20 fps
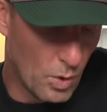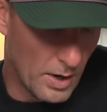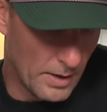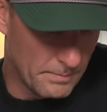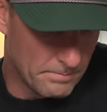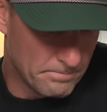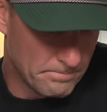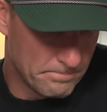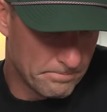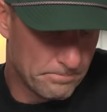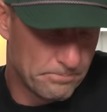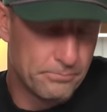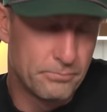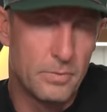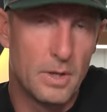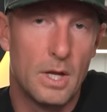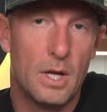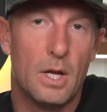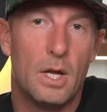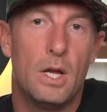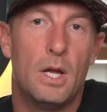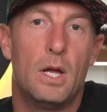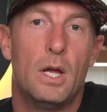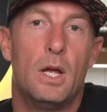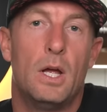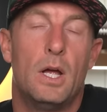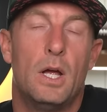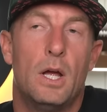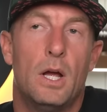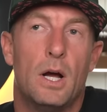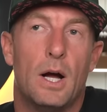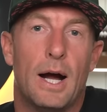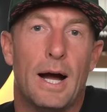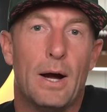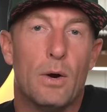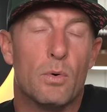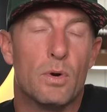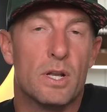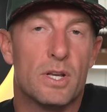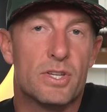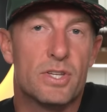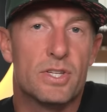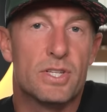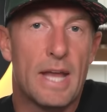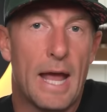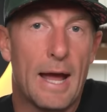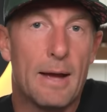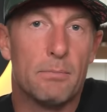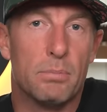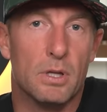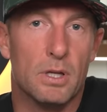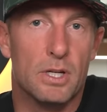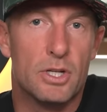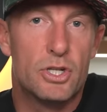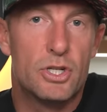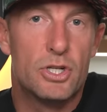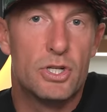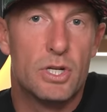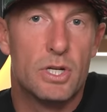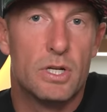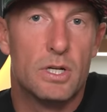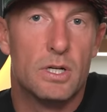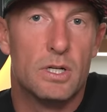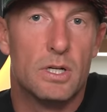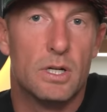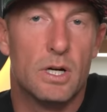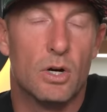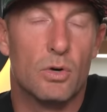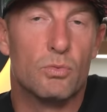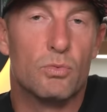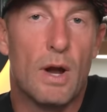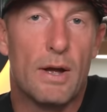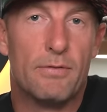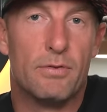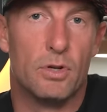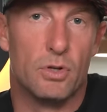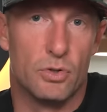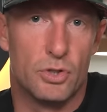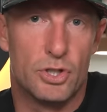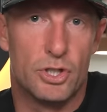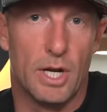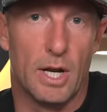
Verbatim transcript: one, I would establish a revenue